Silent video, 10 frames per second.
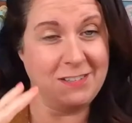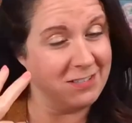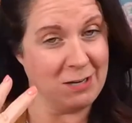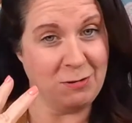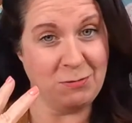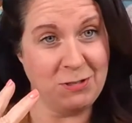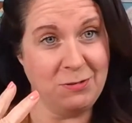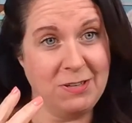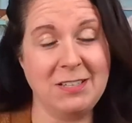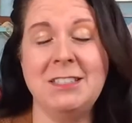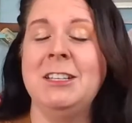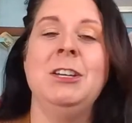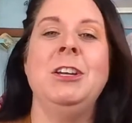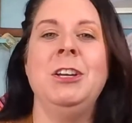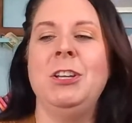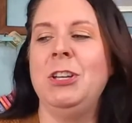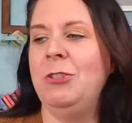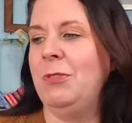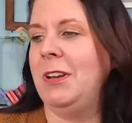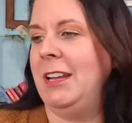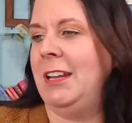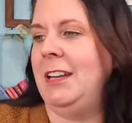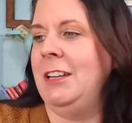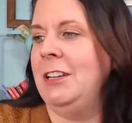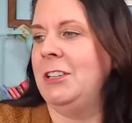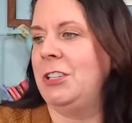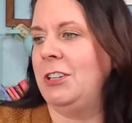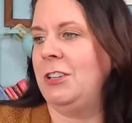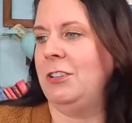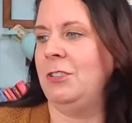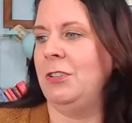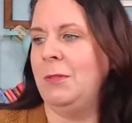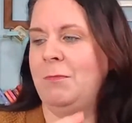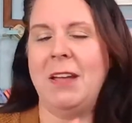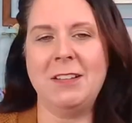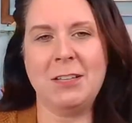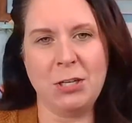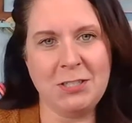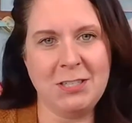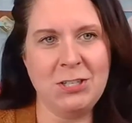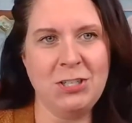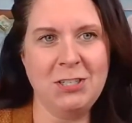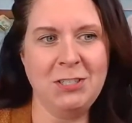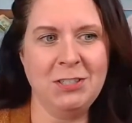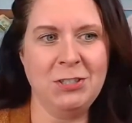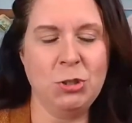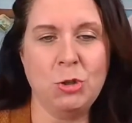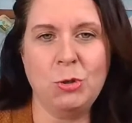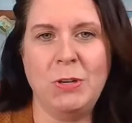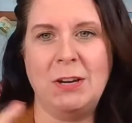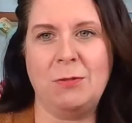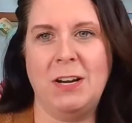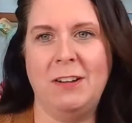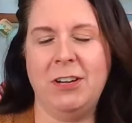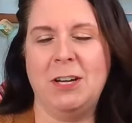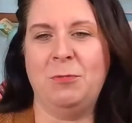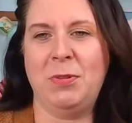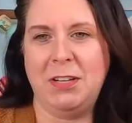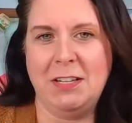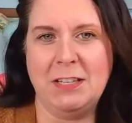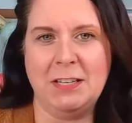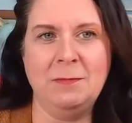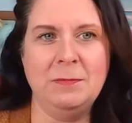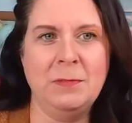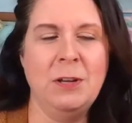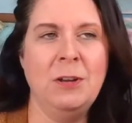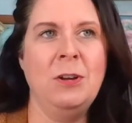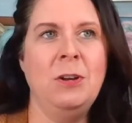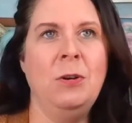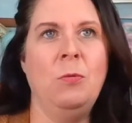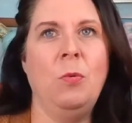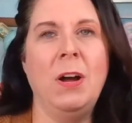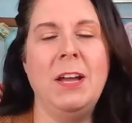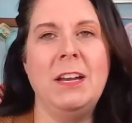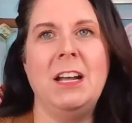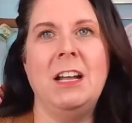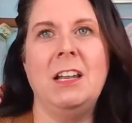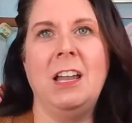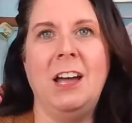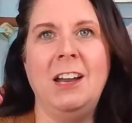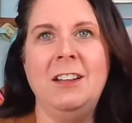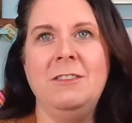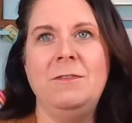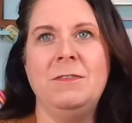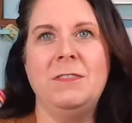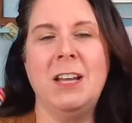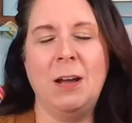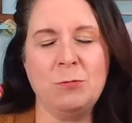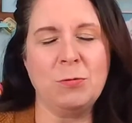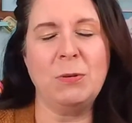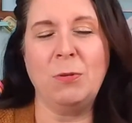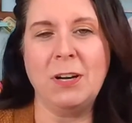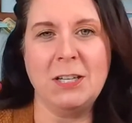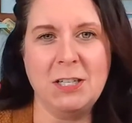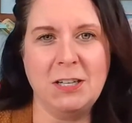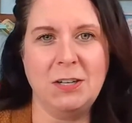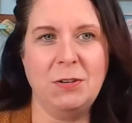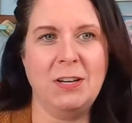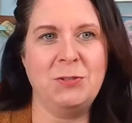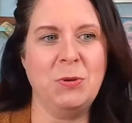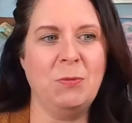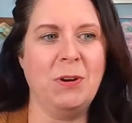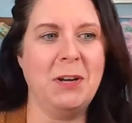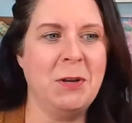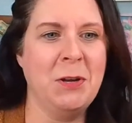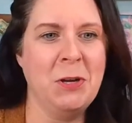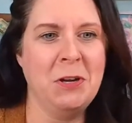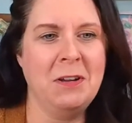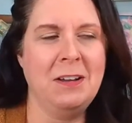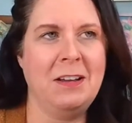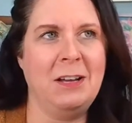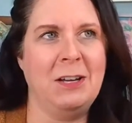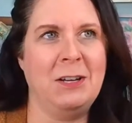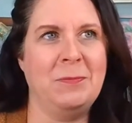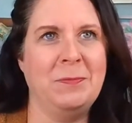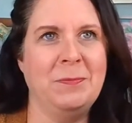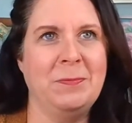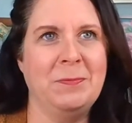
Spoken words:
Step number two is, you need to make the decision to get rid of it completely. What a lot of times we want to do is we want to